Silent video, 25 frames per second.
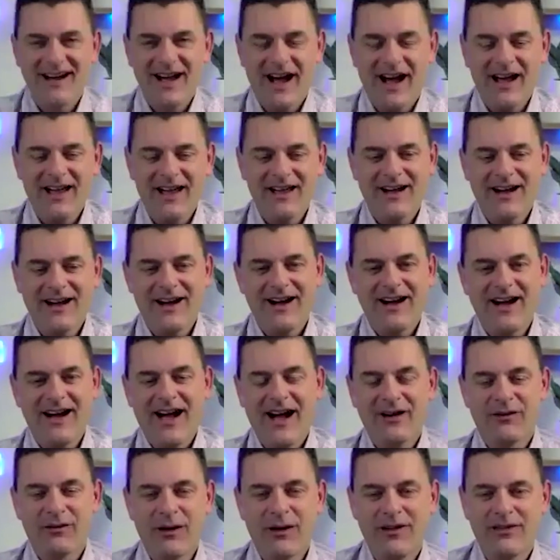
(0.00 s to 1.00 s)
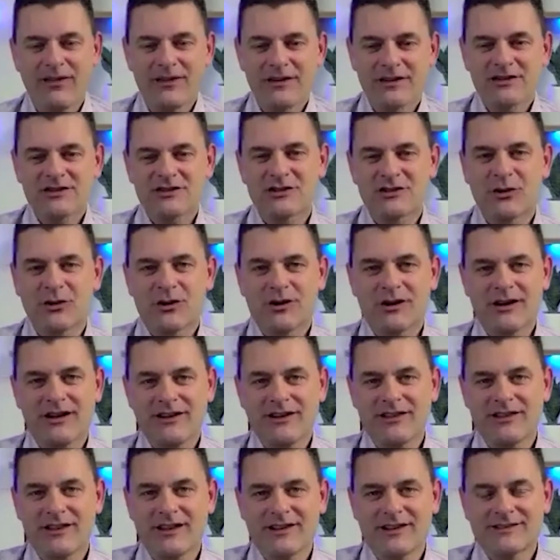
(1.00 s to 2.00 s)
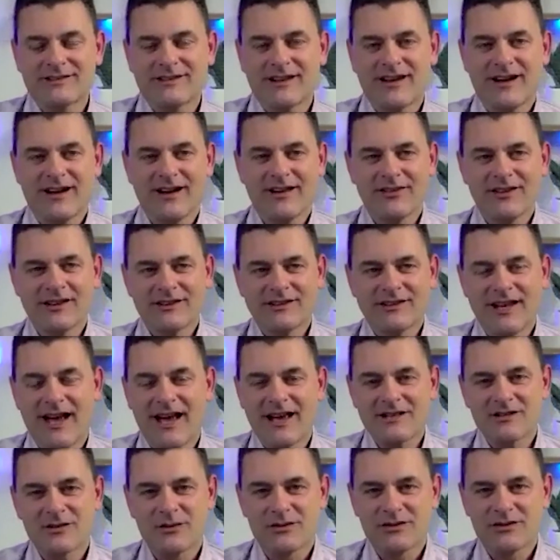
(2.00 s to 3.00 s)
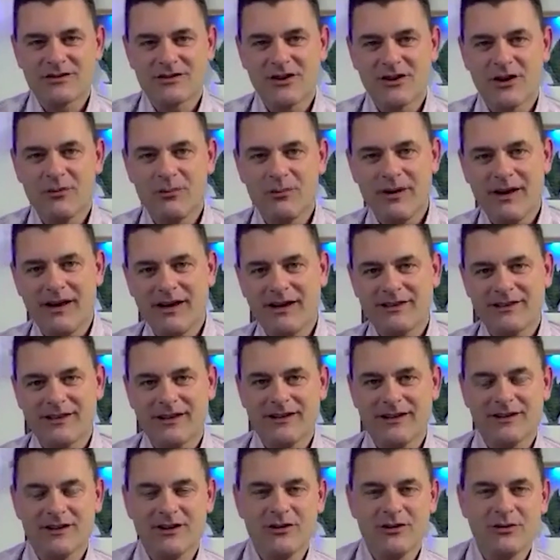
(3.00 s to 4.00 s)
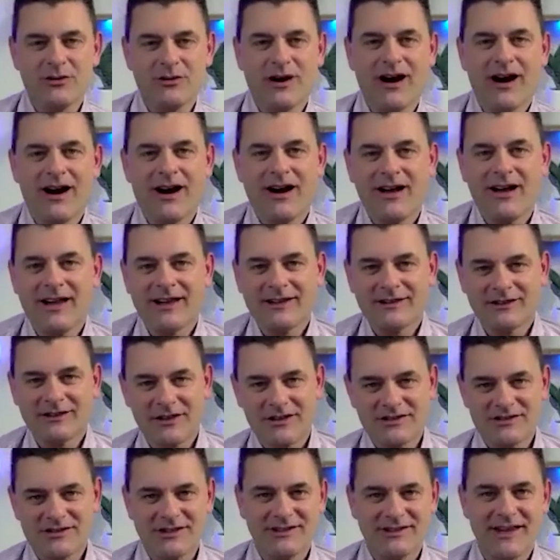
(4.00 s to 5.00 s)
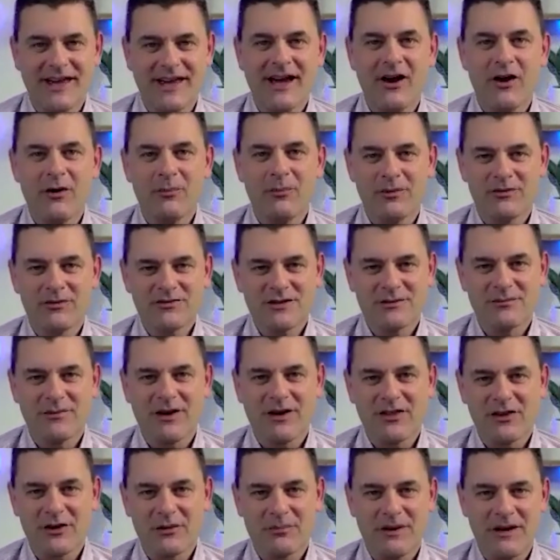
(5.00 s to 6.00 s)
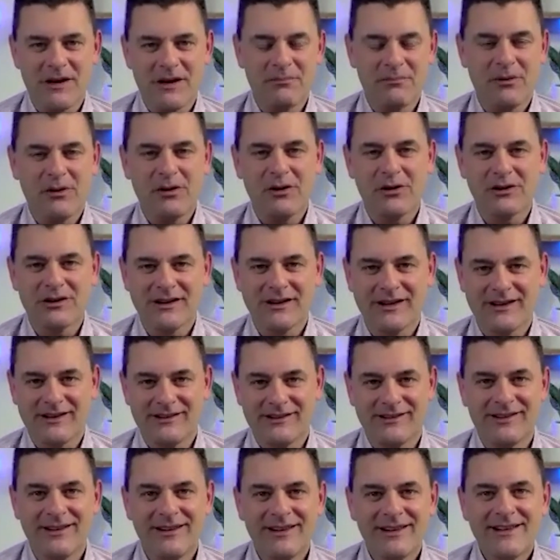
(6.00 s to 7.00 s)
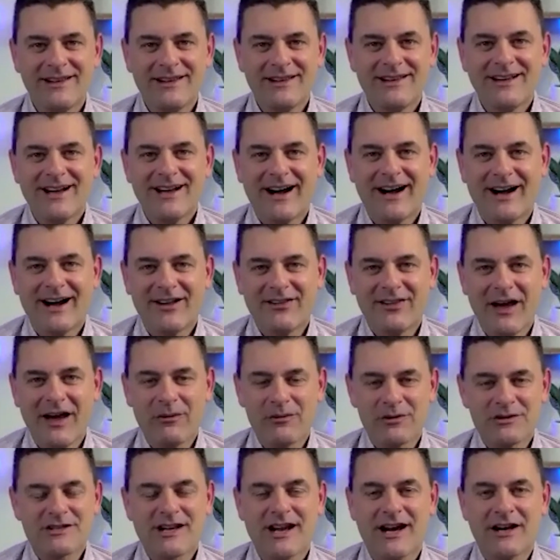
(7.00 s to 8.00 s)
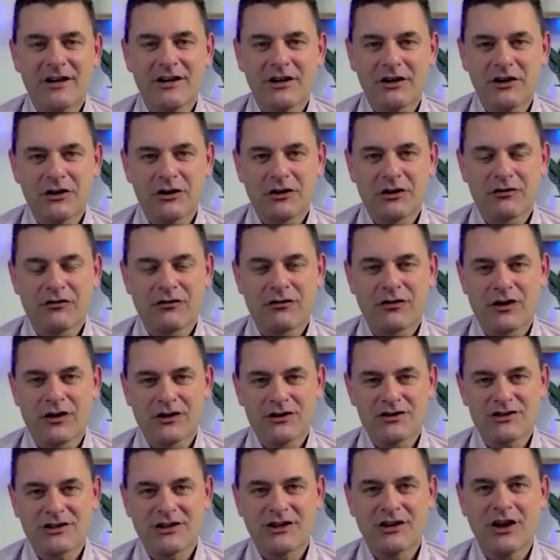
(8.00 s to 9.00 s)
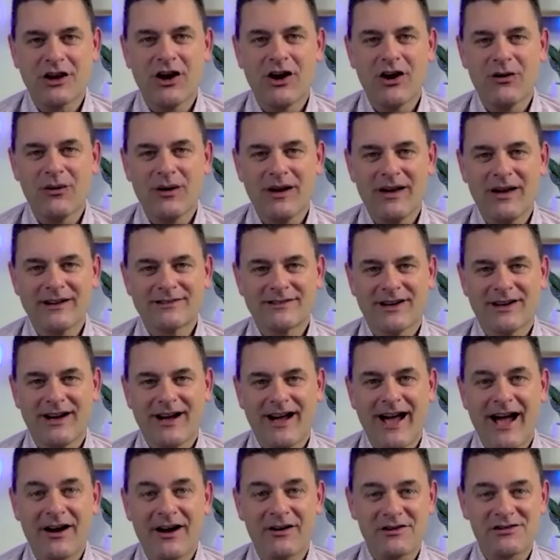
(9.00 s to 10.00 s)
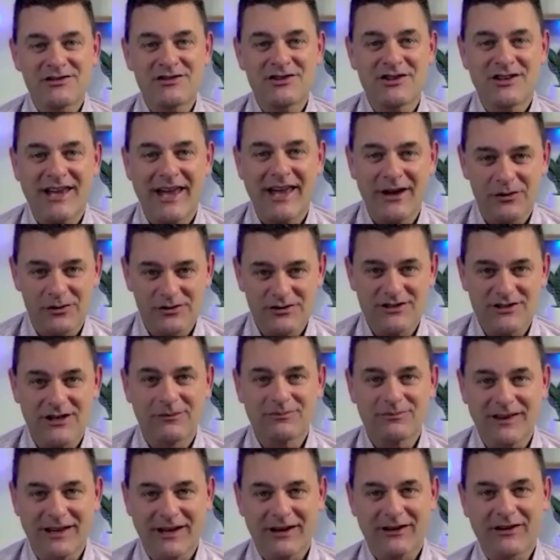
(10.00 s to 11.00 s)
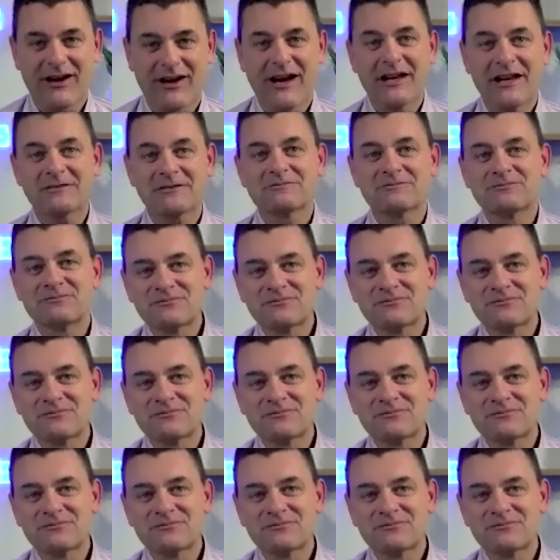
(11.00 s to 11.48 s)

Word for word: I uh, I read the story that uh, the task was so big that you uh, enlisted the help of some other people, and uh, that was kind of your first go at uh, how to scale something, right?